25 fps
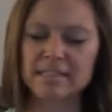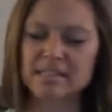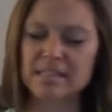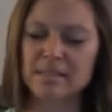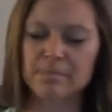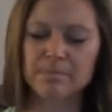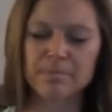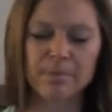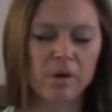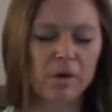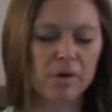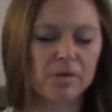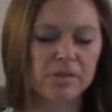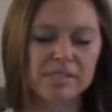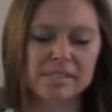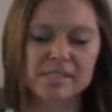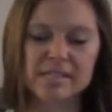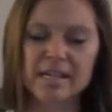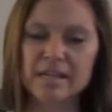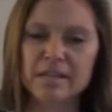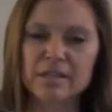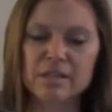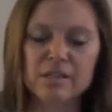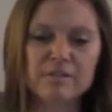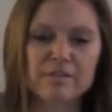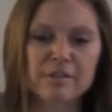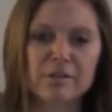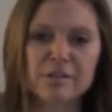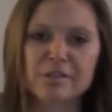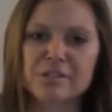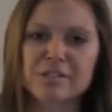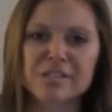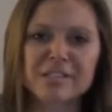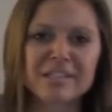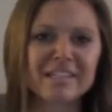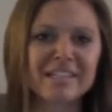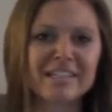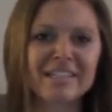to the Ball State
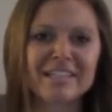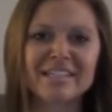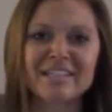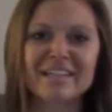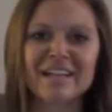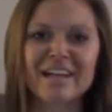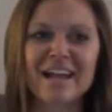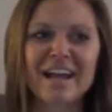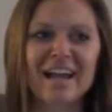University